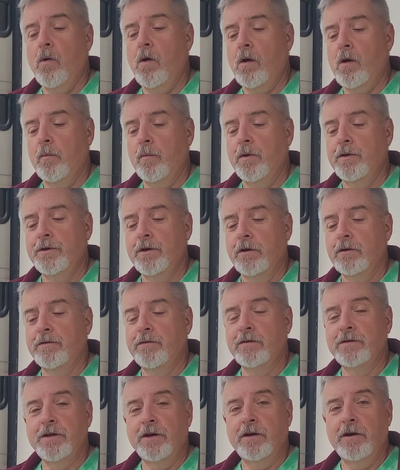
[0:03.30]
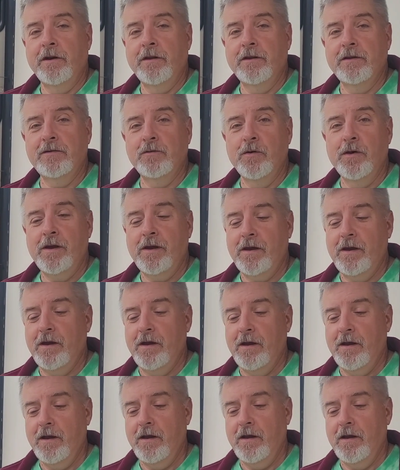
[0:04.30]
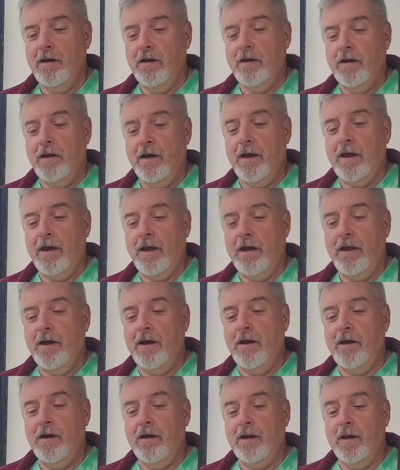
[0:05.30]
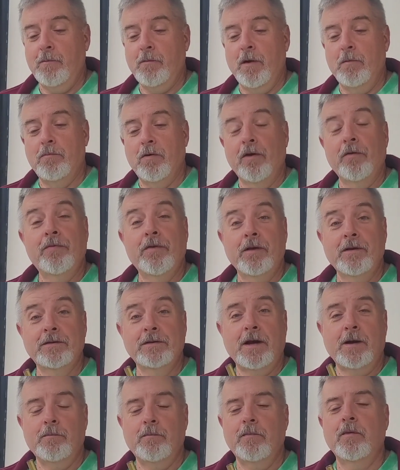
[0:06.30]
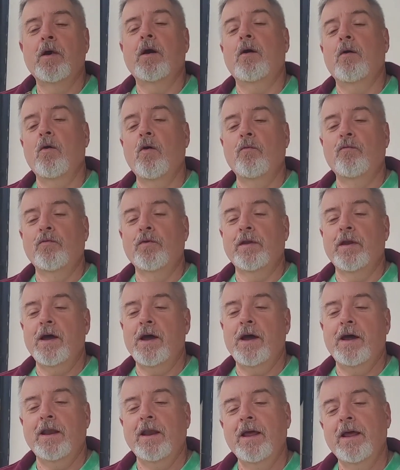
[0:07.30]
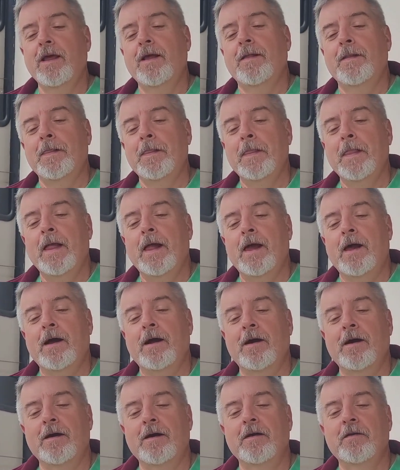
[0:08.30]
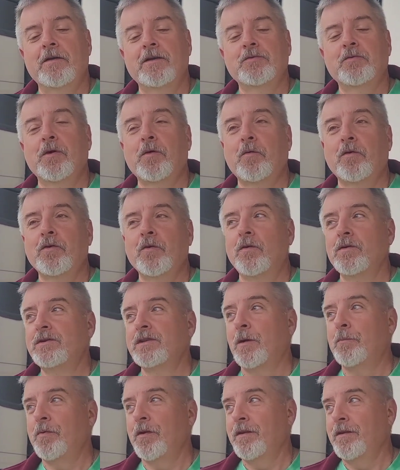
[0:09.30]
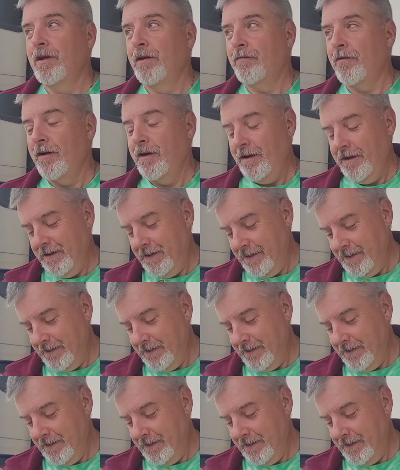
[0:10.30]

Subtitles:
welcome to Jones for Journey this week, and I'm going to burn things up. No, hopefully not. This week we're doing something different.